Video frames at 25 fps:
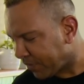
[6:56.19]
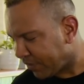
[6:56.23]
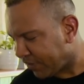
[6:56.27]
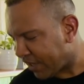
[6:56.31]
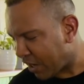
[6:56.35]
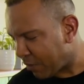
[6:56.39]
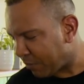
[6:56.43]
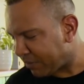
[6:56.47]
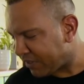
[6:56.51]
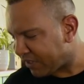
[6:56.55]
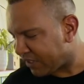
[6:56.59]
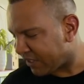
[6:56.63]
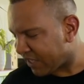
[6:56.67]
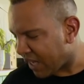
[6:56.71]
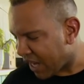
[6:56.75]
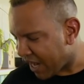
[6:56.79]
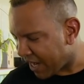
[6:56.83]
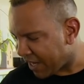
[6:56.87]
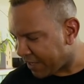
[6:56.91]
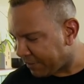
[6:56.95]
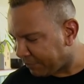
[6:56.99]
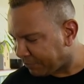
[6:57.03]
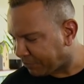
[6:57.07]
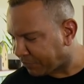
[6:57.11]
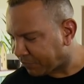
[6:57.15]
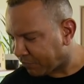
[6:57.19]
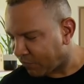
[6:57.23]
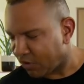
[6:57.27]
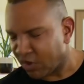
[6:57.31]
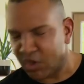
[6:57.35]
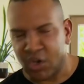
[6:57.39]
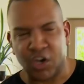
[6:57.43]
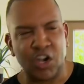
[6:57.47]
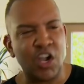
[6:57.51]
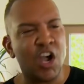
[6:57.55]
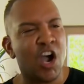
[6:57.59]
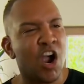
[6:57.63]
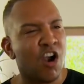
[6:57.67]
They would say,
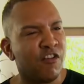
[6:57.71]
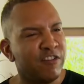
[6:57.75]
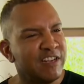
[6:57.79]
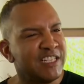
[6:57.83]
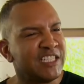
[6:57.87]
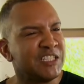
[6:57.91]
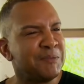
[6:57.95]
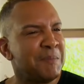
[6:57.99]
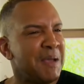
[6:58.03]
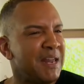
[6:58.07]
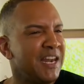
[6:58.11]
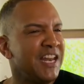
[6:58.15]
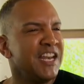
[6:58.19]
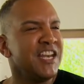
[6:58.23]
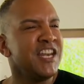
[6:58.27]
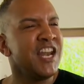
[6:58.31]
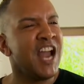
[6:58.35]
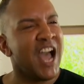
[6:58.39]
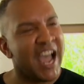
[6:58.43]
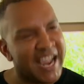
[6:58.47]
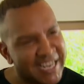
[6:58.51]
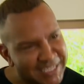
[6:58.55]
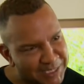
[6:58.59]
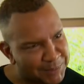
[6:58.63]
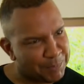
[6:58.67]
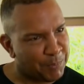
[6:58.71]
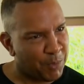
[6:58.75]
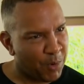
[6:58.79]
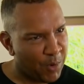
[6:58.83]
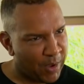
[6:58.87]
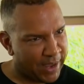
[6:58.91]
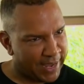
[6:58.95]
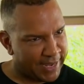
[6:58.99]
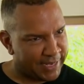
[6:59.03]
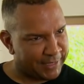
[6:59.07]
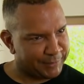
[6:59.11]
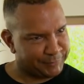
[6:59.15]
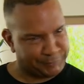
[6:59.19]
Your curry's smelling nice,
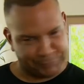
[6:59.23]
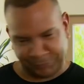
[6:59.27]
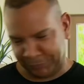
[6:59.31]
boy.